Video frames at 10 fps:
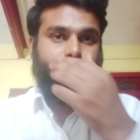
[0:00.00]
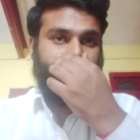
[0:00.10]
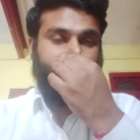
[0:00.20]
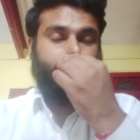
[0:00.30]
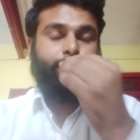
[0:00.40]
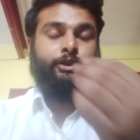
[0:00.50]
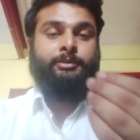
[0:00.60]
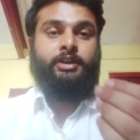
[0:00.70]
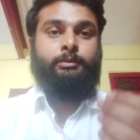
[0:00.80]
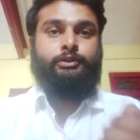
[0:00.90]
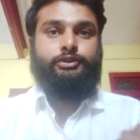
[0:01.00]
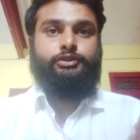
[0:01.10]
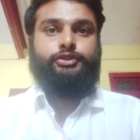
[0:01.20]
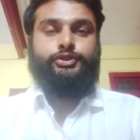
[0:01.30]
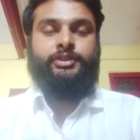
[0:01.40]
this appointment amounts
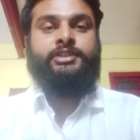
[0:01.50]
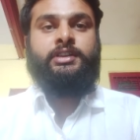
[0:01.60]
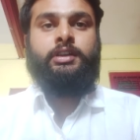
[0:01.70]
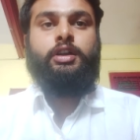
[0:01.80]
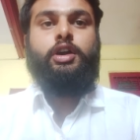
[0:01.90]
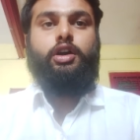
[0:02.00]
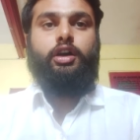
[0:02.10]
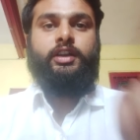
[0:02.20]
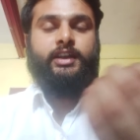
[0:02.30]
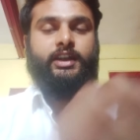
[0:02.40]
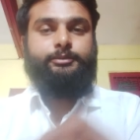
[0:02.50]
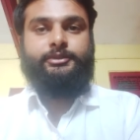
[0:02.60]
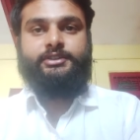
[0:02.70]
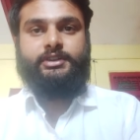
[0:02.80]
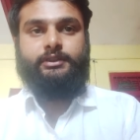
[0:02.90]
to judicial or an
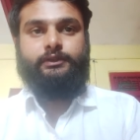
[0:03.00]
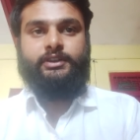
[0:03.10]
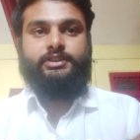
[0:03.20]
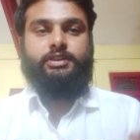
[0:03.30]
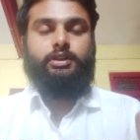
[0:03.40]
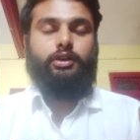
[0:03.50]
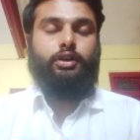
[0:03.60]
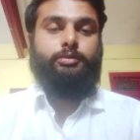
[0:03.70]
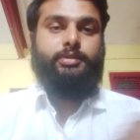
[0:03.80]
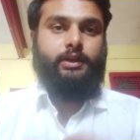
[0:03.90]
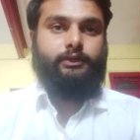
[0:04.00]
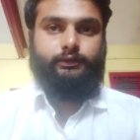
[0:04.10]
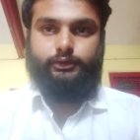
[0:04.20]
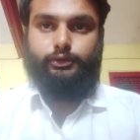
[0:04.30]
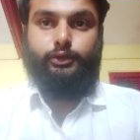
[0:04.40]
administrative function on behalf
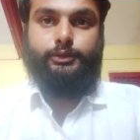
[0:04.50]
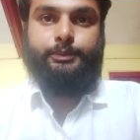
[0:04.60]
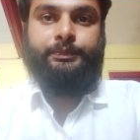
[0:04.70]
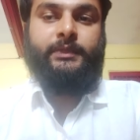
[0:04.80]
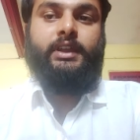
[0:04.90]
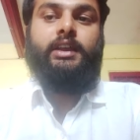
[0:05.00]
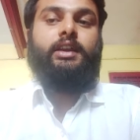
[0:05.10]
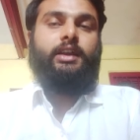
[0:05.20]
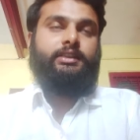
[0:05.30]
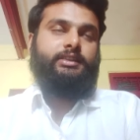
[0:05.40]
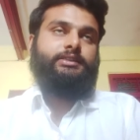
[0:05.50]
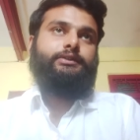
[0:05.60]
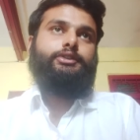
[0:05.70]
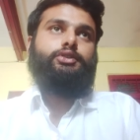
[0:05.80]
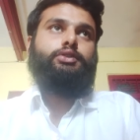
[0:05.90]
of the court. In this
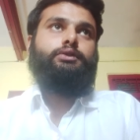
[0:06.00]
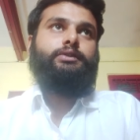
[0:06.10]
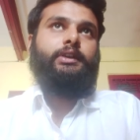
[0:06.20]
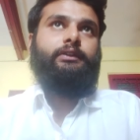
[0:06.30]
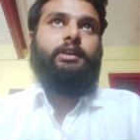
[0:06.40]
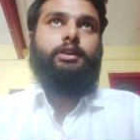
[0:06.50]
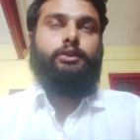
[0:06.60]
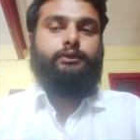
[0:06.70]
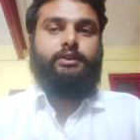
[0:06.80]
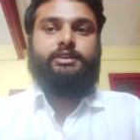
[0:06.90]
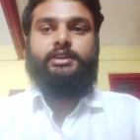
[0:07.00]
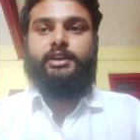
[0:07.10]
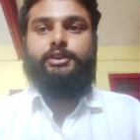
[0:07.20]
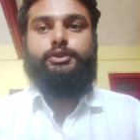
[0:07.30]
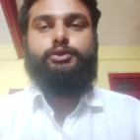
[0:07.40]
video, we will look further
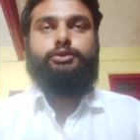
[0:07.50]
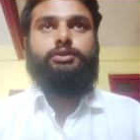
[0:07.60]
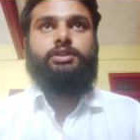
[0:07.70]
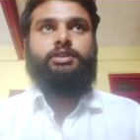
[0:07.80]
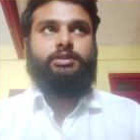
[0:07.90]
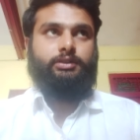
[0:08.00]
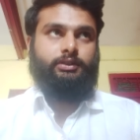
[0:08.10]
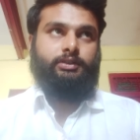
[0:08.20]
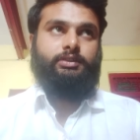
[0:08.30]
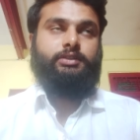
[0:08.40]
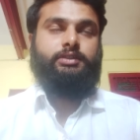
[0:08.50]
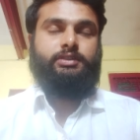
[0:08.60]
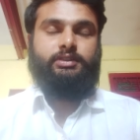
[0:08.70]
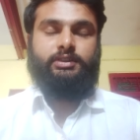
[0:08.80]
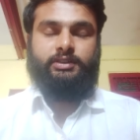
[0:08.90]
into
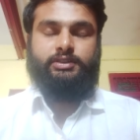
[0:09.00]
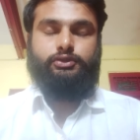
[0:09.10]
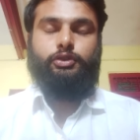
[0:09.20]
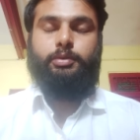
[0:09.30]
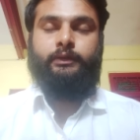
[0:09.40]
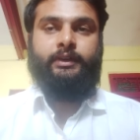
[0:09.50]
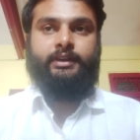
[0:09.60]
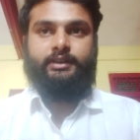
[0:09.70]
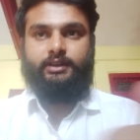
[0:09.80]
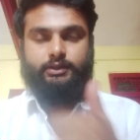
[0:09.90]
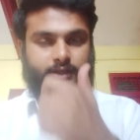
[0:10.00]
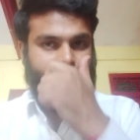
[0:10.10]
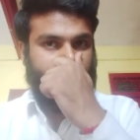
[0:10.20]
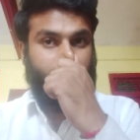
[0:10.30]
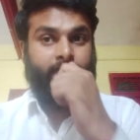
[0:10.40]
the scope of
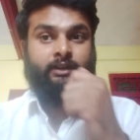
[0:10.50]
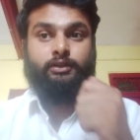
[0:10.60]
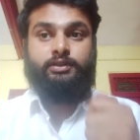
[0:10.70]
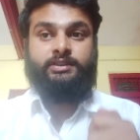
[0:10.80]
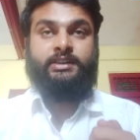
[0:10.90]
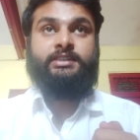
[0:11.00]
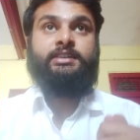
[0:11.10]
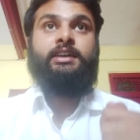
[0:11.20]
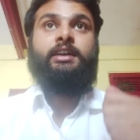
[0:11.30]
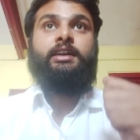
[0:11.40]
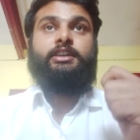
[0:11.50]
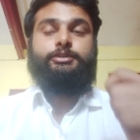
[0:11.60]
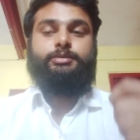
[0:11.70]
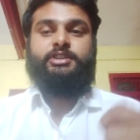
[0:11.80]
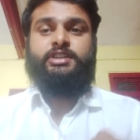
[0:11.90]
Section 11 Clause 6,
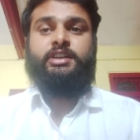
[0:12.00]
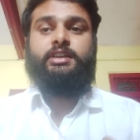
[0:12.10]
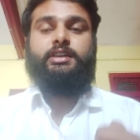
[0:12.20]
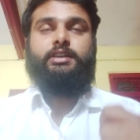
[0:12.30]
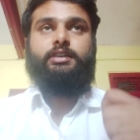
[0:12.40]
especially